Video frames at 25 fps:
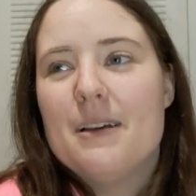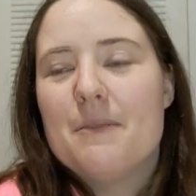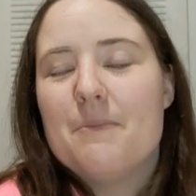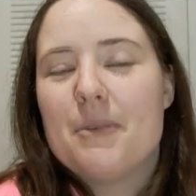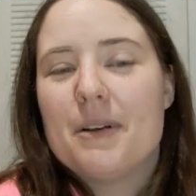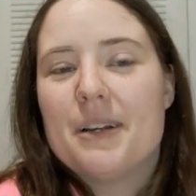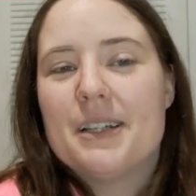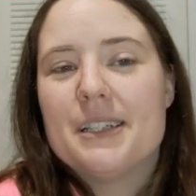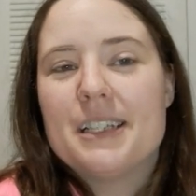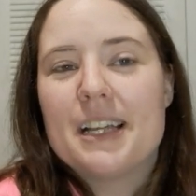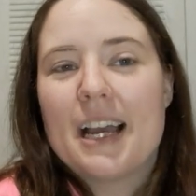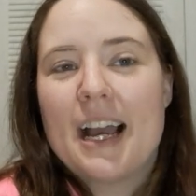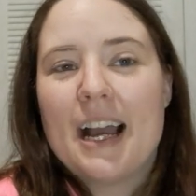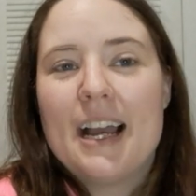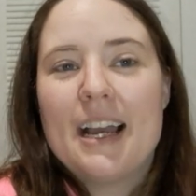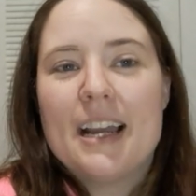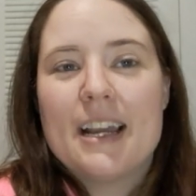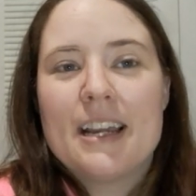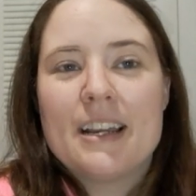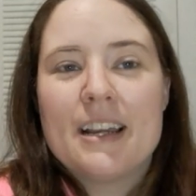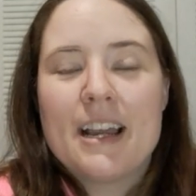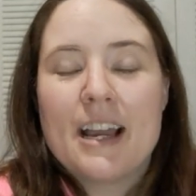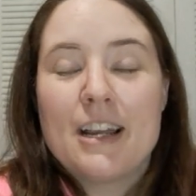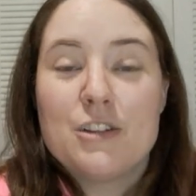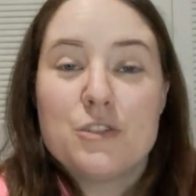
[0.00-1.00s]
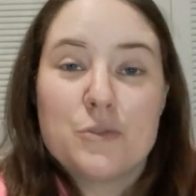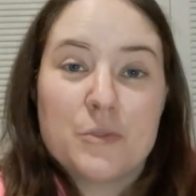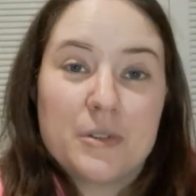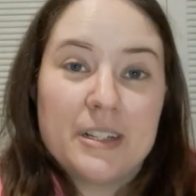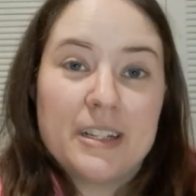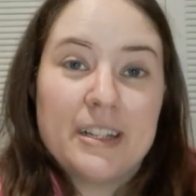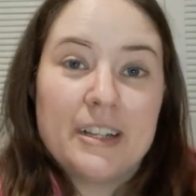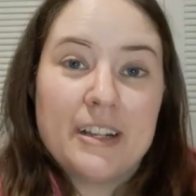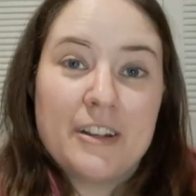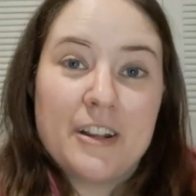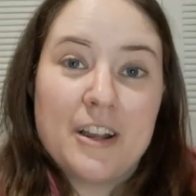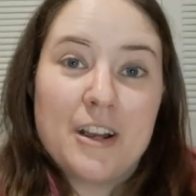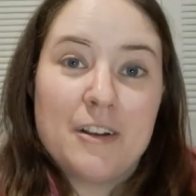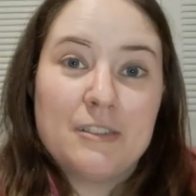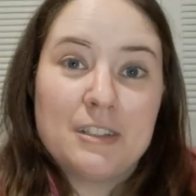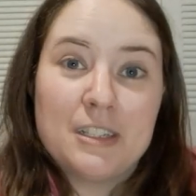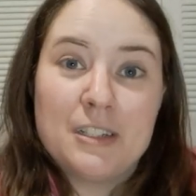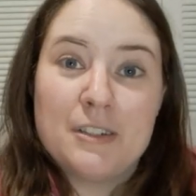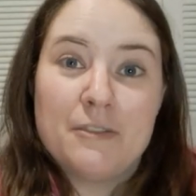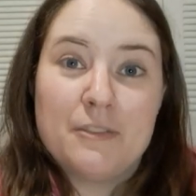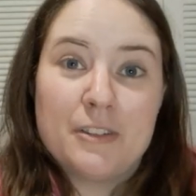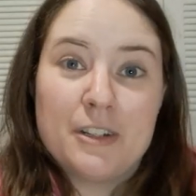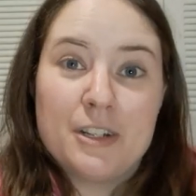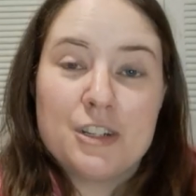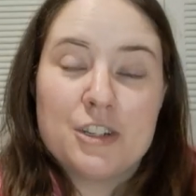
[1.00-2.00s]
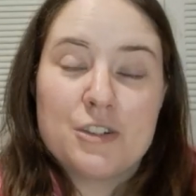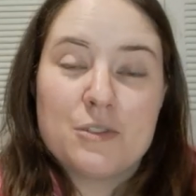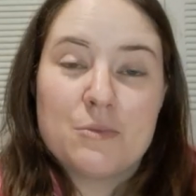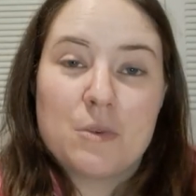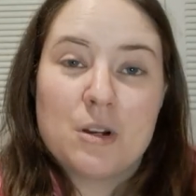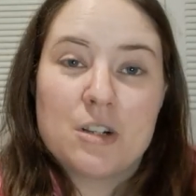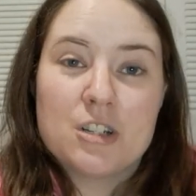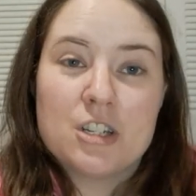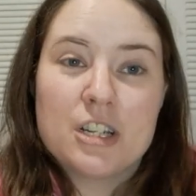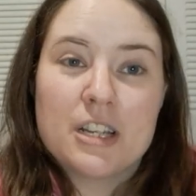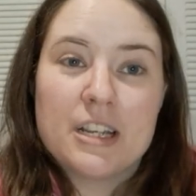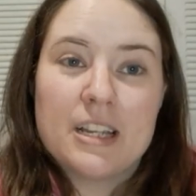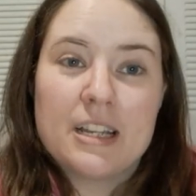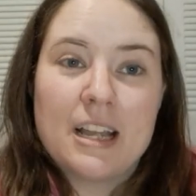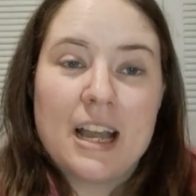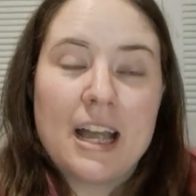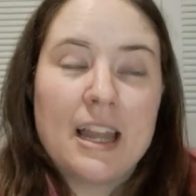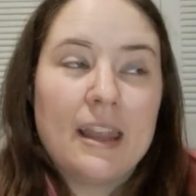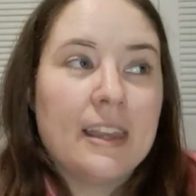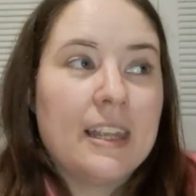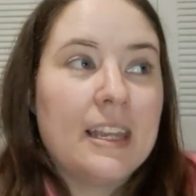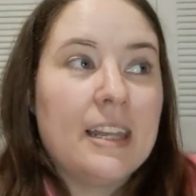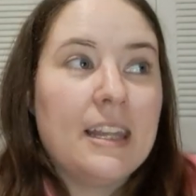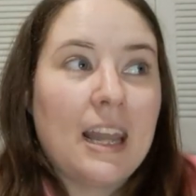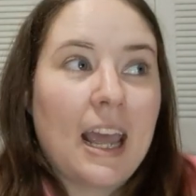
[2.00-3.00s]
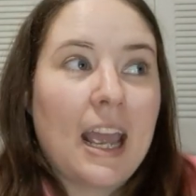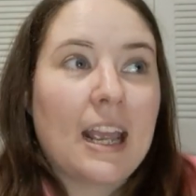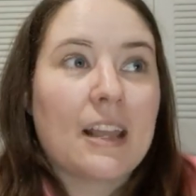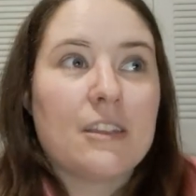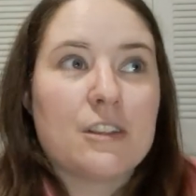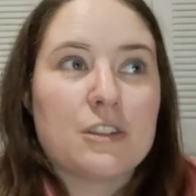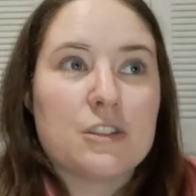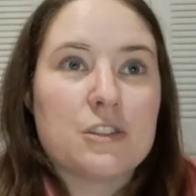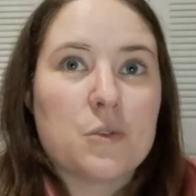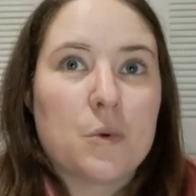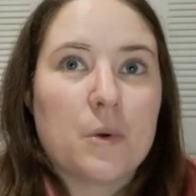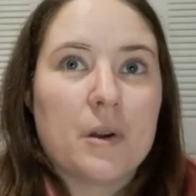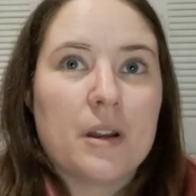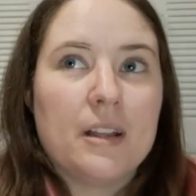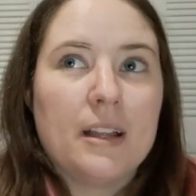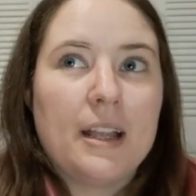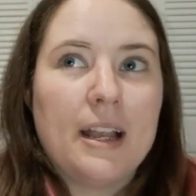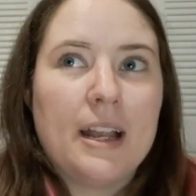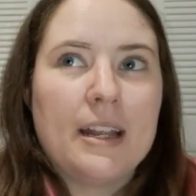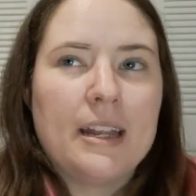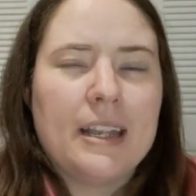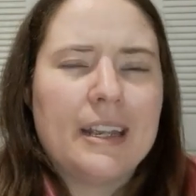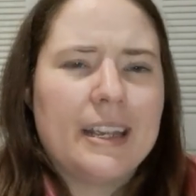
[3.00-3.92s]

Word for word: But I enjoyed it enough to finish watching it. I did like the storyline.